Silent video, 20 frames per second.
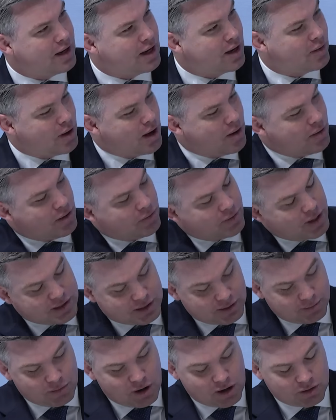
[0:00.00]
and I'll get
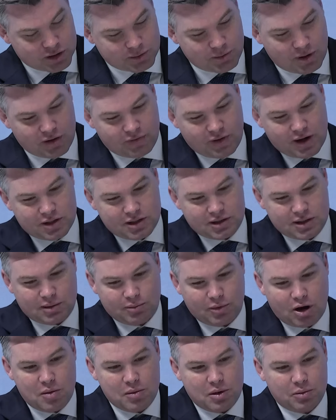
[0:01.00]
to Michael's motivations in
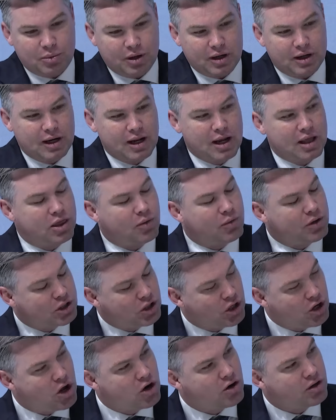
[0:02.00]
a moment. But the
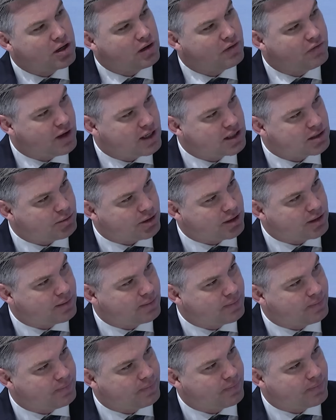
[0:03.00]
return on investment
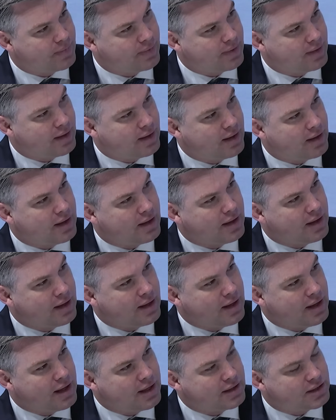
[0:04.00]

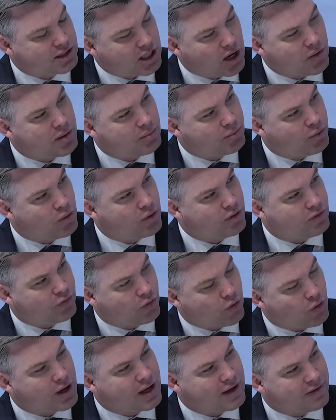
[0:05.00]
is so important
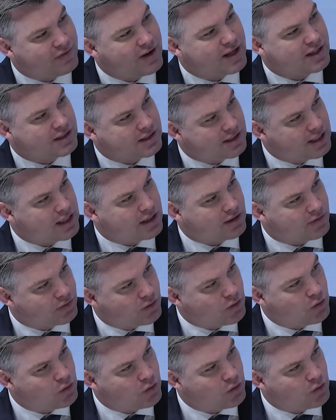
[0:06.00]
for investing, of